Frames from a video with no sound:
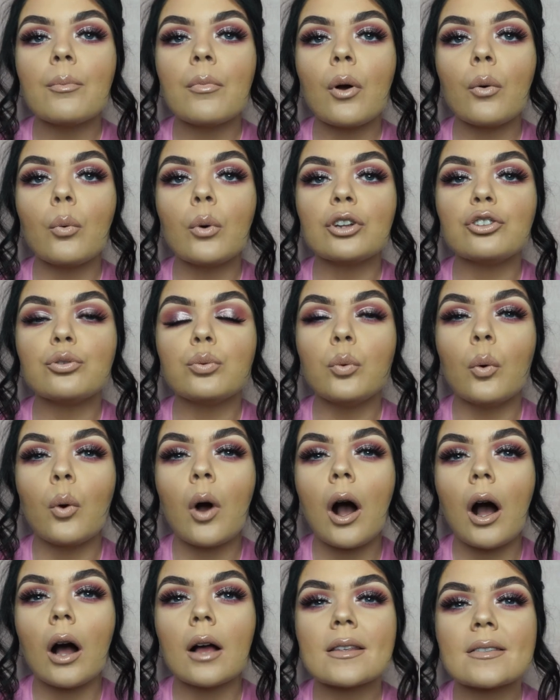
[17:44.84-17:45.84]
which
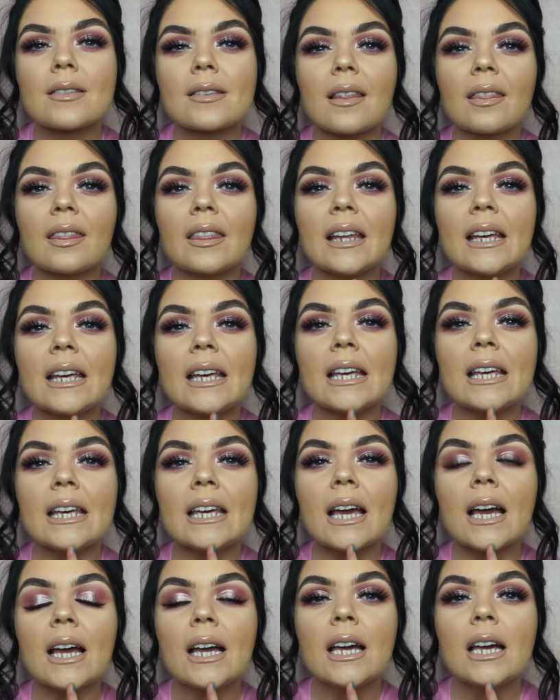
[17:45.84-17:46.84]
was
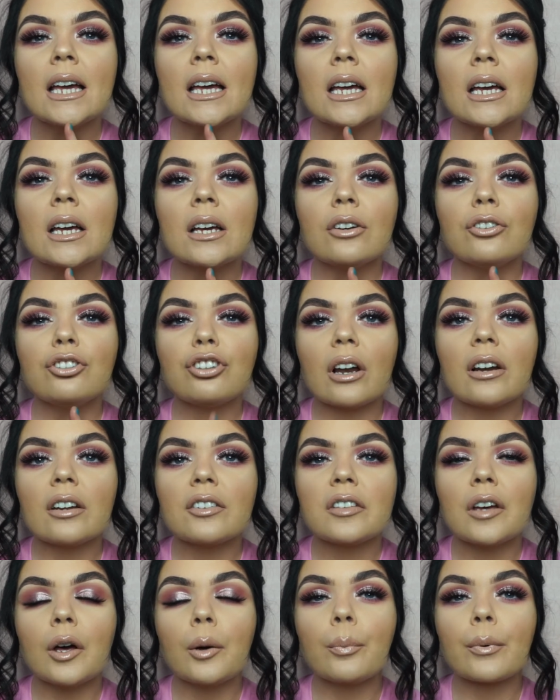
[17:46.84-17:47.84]
the Charlotte
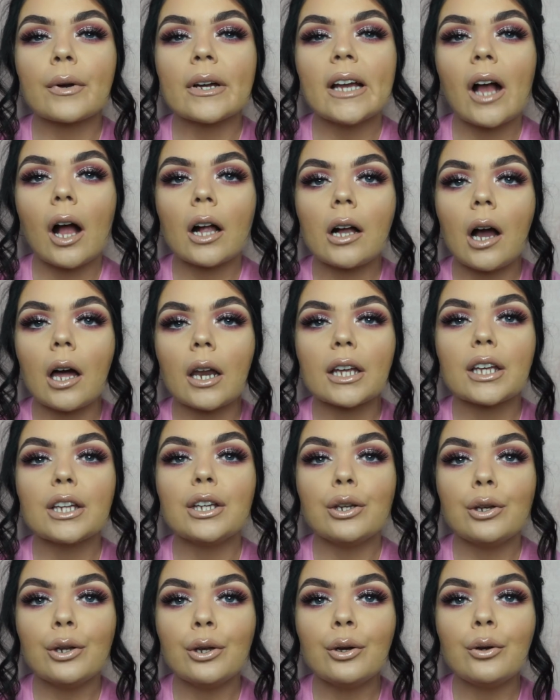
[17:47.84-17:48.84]
Tilbury Iconic
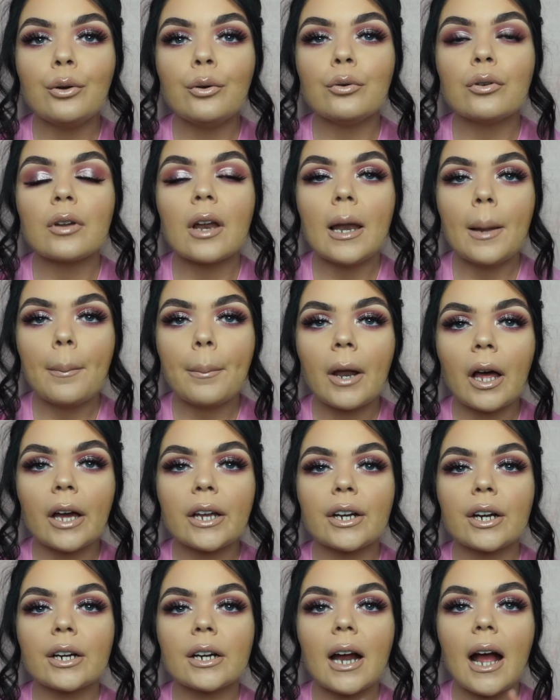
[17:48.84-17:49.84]
Nude lip
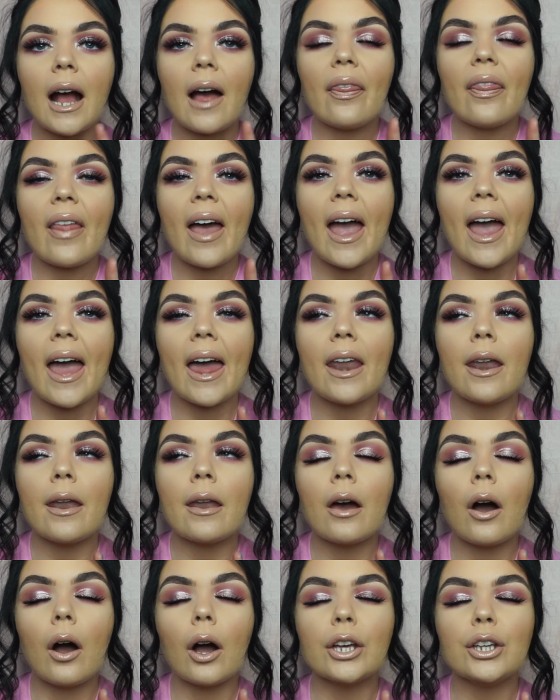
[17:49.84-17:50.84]
liner, and
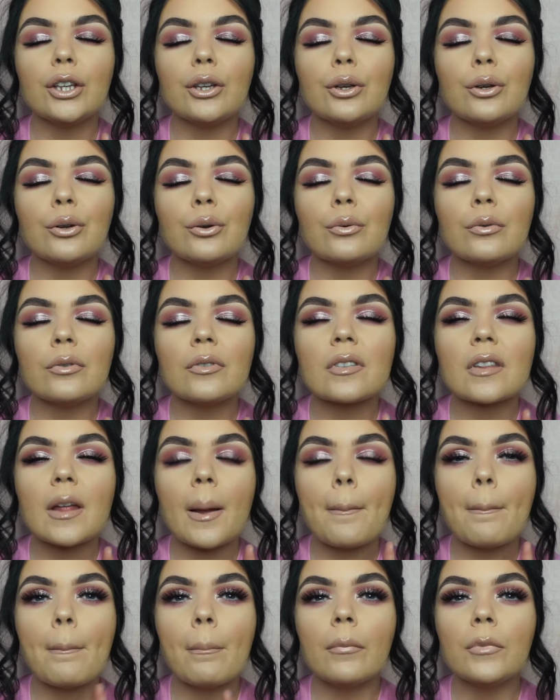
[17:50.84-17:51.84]
then I used
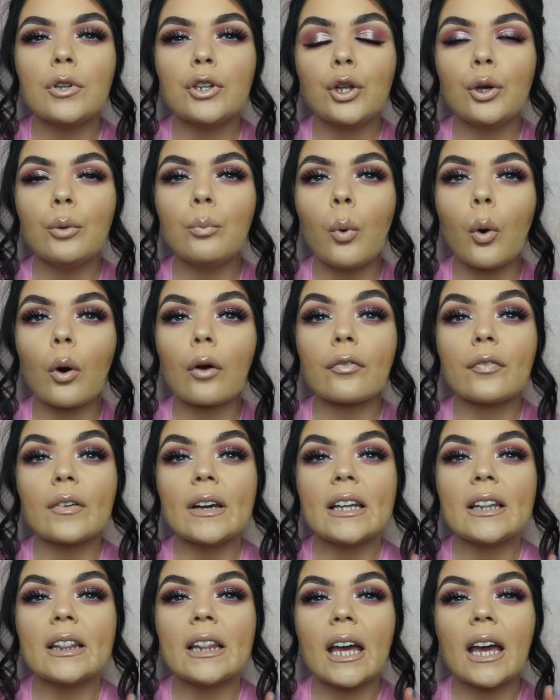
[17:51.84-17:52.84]
the new
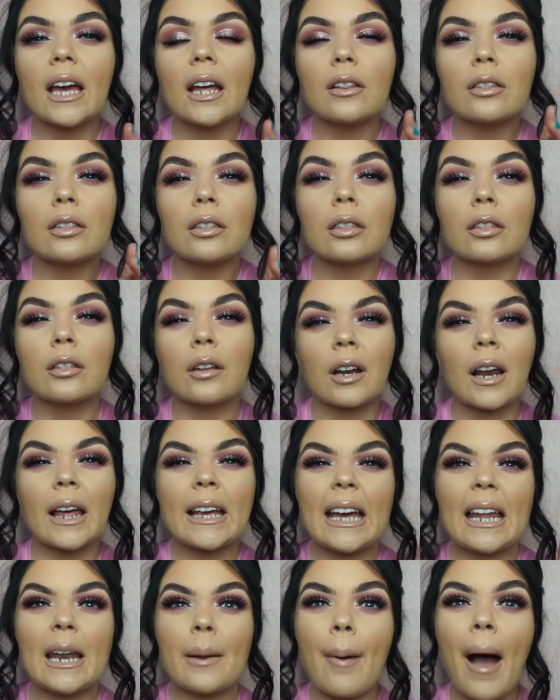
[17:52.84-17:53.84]
Morphe. They're
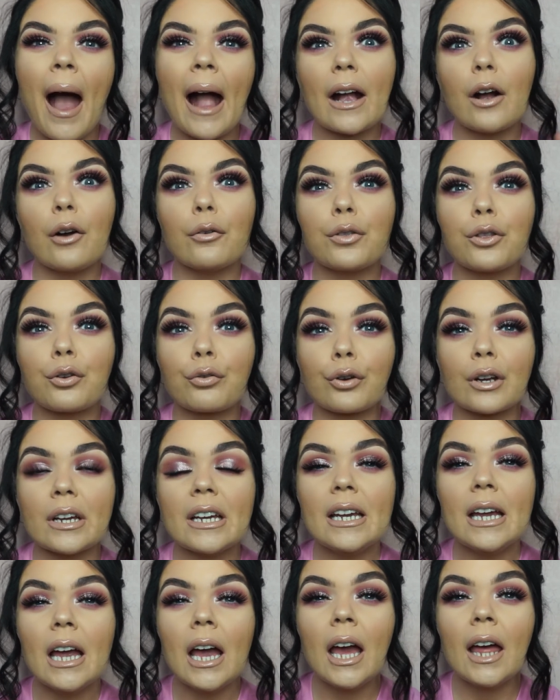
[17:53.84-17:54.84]
like in a pack of
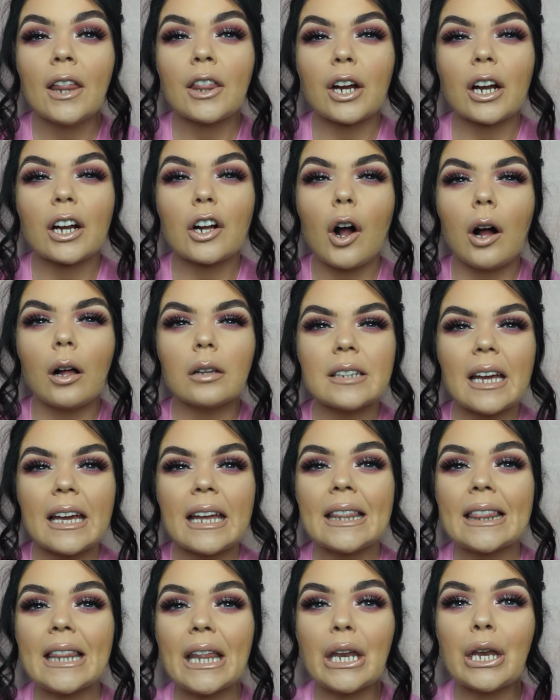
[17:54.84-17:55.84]
3. They're called
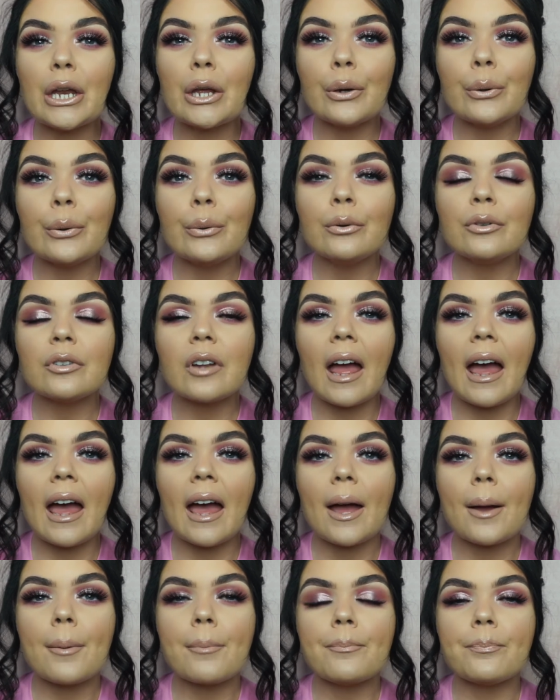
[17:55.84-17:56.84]
In the Nude.
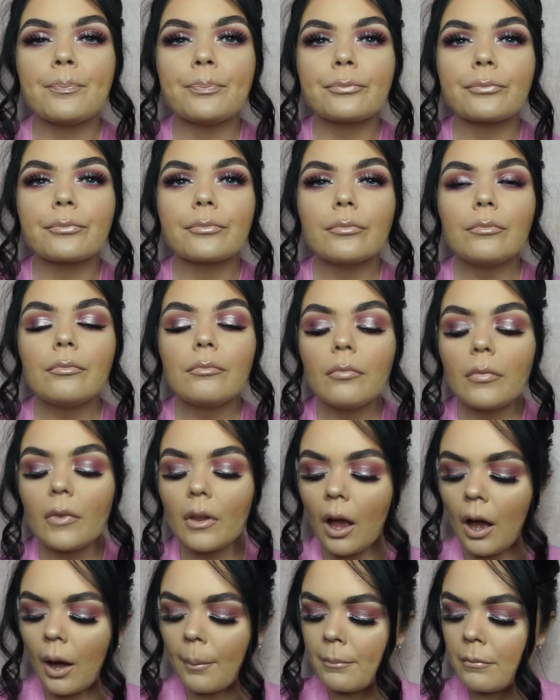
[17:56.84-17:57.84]
I'm
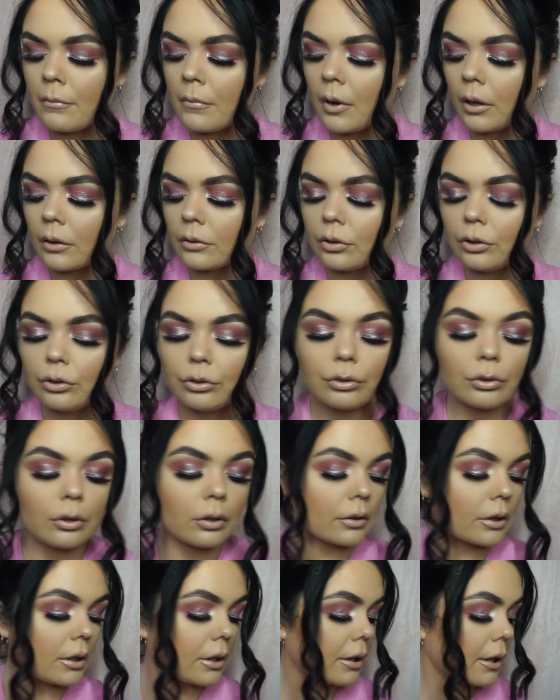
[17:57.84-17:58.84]
not too
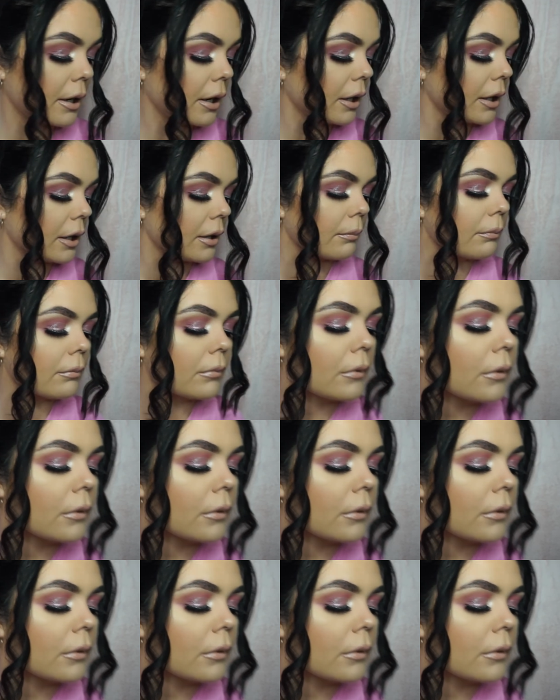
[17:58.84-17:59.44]
sure the name.